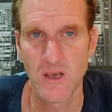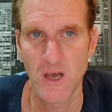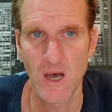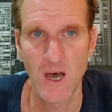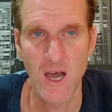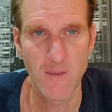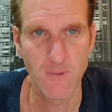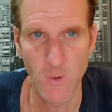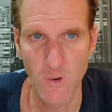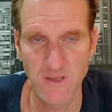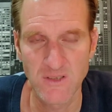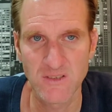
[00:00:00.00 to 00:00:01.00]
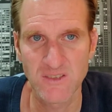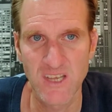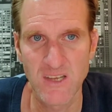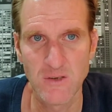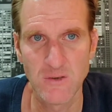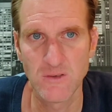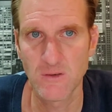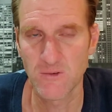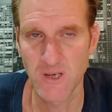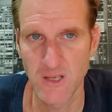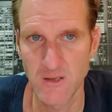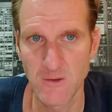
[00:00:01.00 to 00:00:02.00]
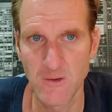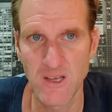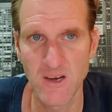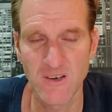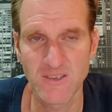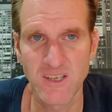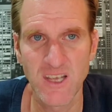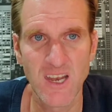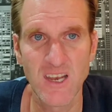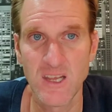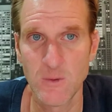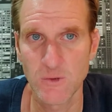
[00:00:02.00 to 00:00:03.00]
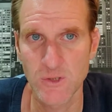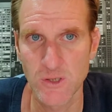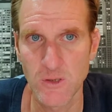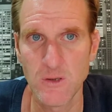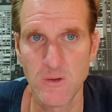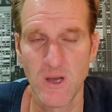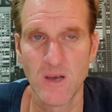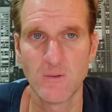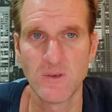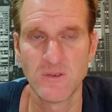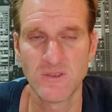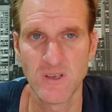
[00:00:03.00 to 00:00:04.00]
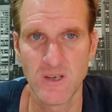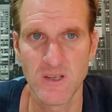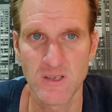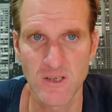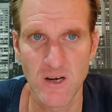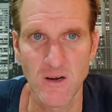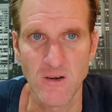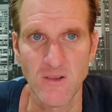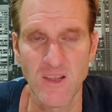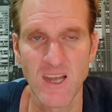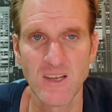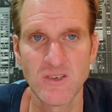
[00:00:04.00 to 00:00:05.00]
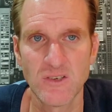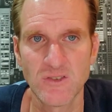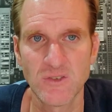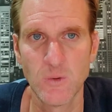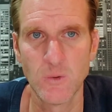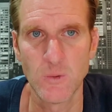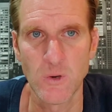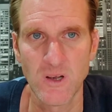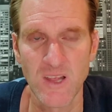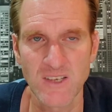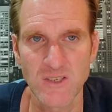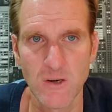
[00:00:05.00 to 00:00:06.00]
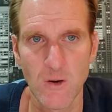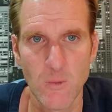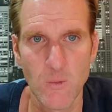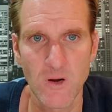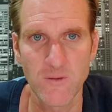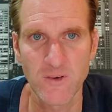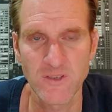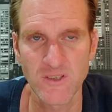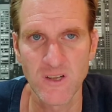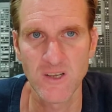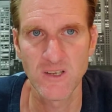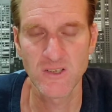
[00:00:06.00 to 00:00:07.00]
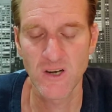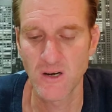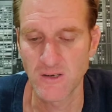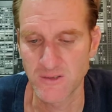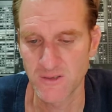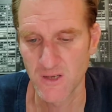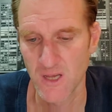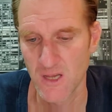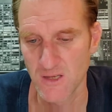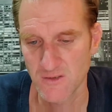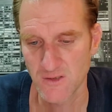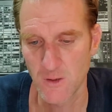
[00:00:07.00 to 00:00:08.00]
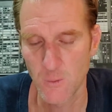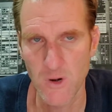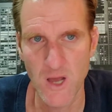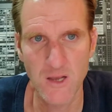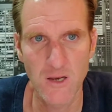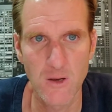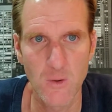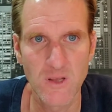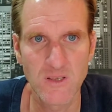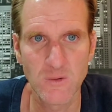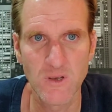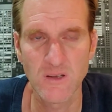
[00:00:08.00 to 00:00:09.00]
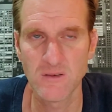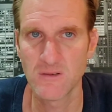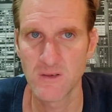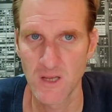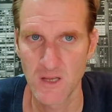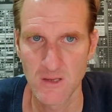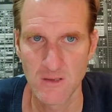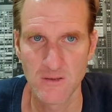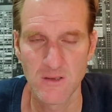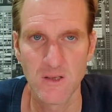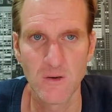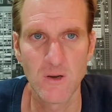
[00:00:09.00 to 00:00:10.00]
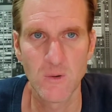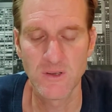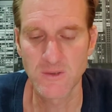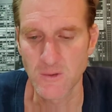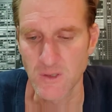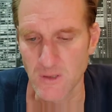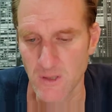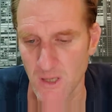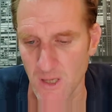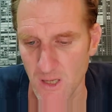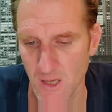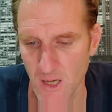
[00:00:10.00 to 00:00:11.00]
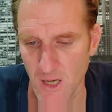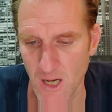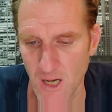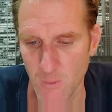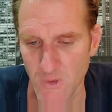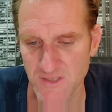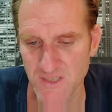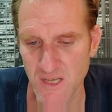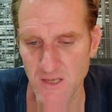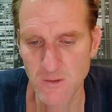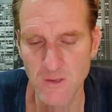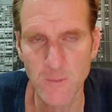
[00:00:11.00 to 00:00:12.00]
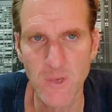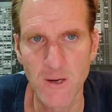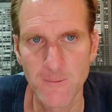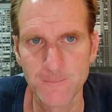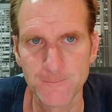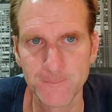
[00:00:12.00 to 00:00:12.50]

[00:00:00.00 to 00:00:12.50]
I'm going to send you to Ricky Gutierrez again, and he will show you how to study a chart. That is your schoolwork. That's your homework for studying charts. So we're not going to go into it. He'll go into it. What say you, Kameo?